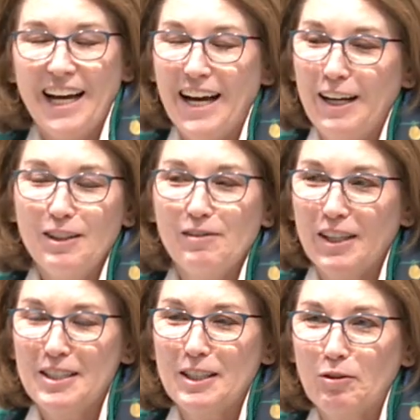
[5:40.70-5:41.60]
I don't even
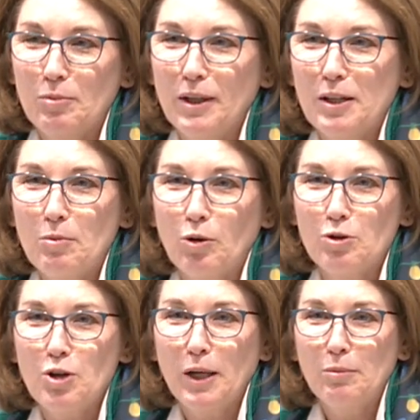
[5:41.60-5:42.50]
think he's ever been in the board
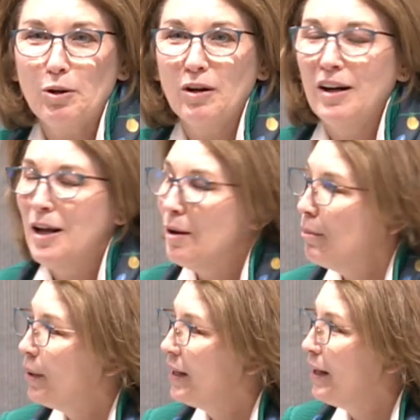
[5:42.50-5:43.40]
chamber.
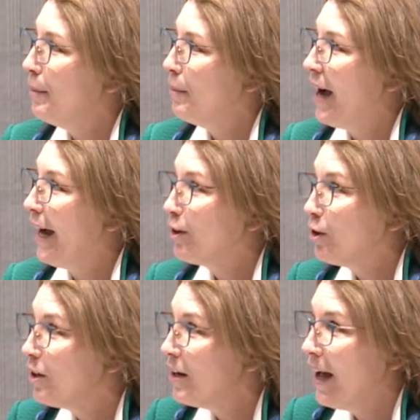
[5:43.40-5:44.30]
But I
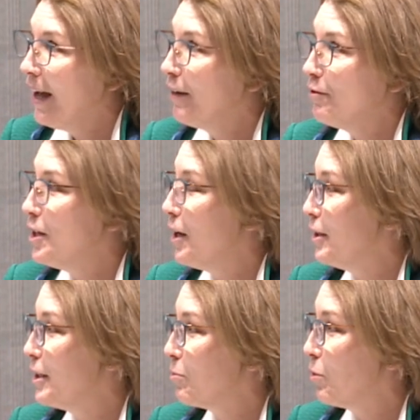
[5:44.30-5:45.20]
could not have done
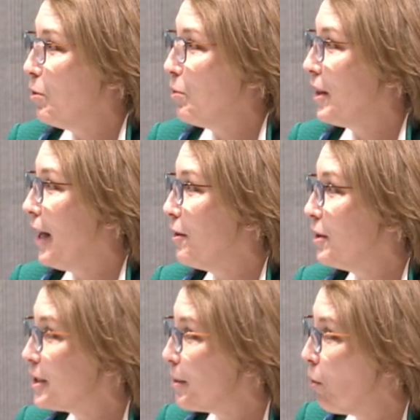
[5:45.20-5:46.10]
this role without
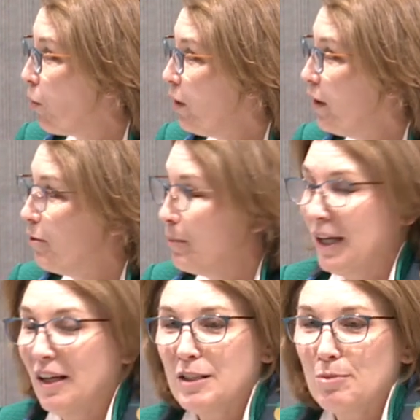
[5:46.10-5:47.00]
the support of my
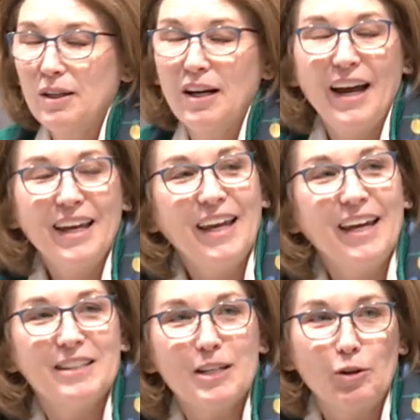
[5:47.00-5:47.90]
husband. I
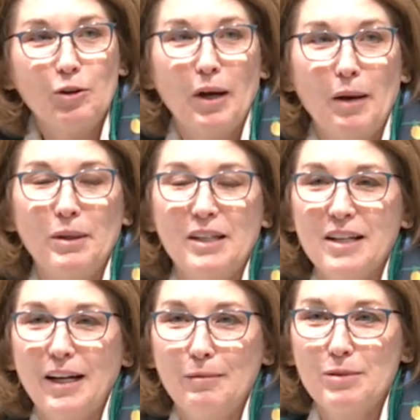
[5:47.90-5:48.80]
can't tell you how many
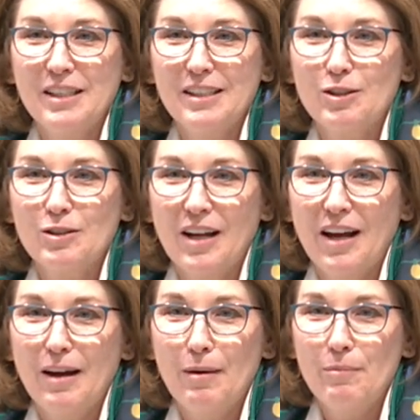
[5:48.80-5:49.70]
times he has
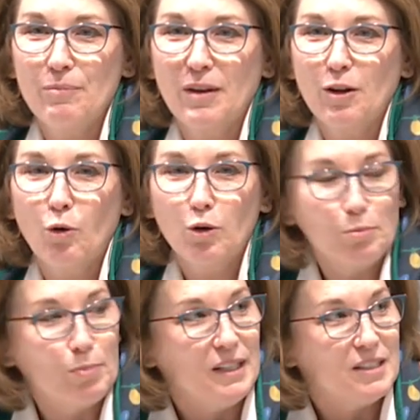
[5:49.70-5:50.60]

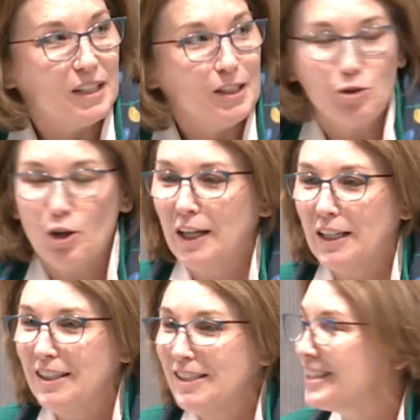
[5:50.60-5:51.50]
ordered pizza and
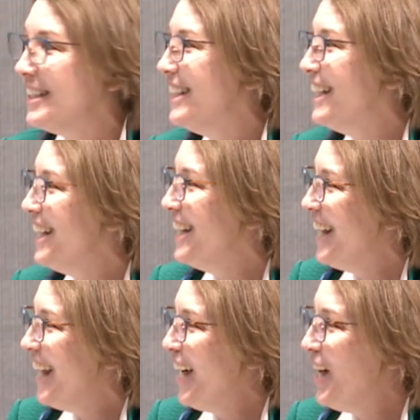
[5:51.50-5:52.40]
Chinese.
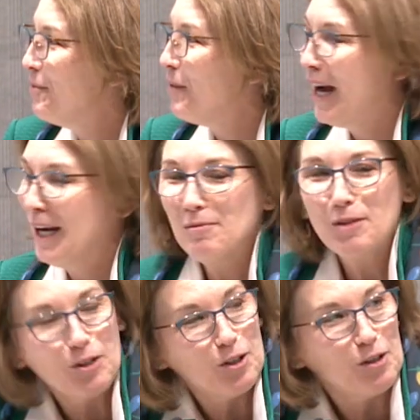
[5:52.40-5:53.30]
I am
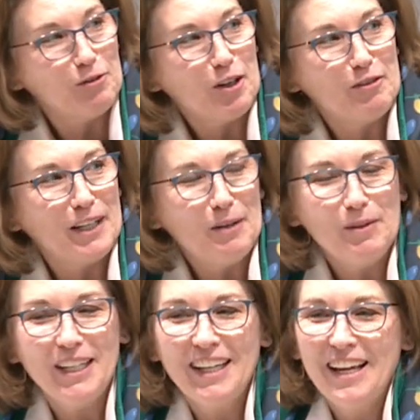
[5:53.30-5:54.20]
the cook of our
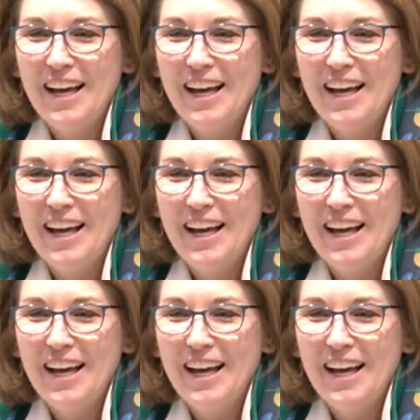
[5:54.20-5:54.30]
family.